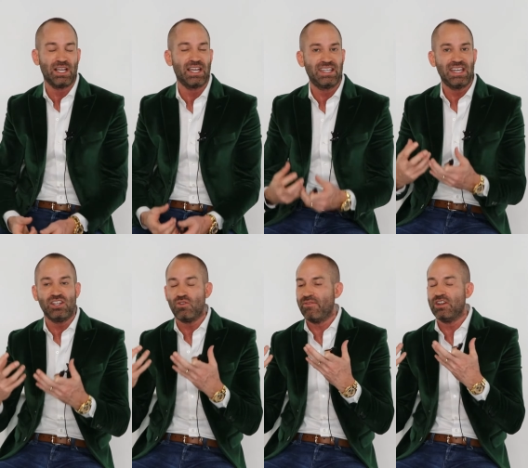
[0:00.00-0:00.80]

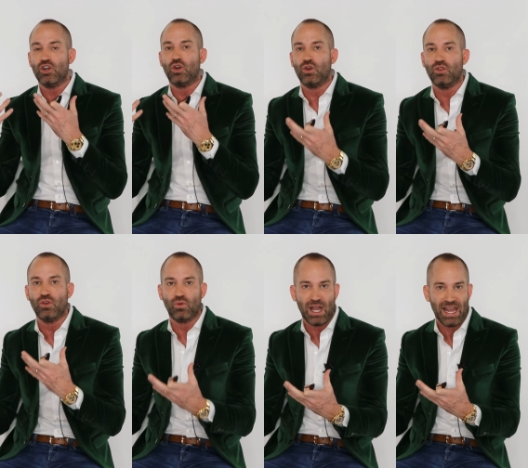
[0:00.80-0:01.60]
Again, you haven't earned
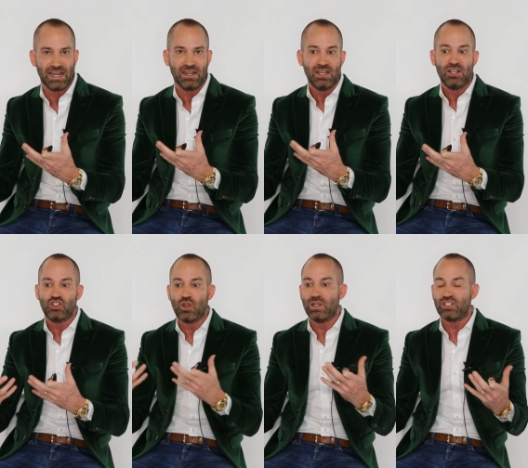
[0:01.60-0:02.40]
the right.
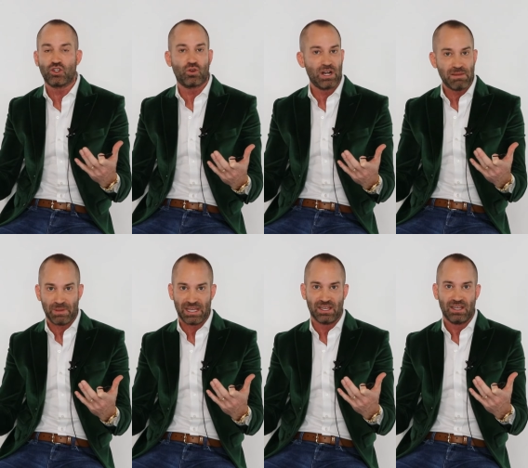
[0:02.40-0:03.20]
So it's
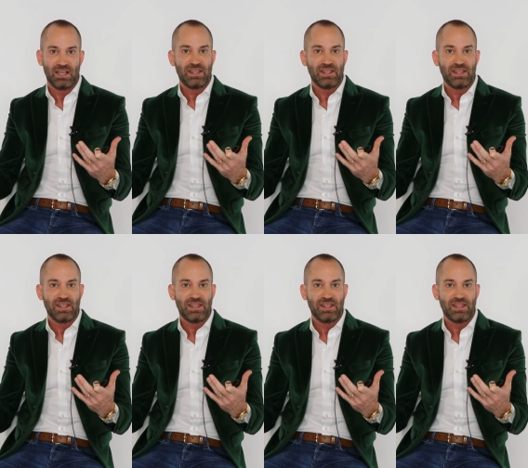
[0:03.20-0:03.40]
creepy.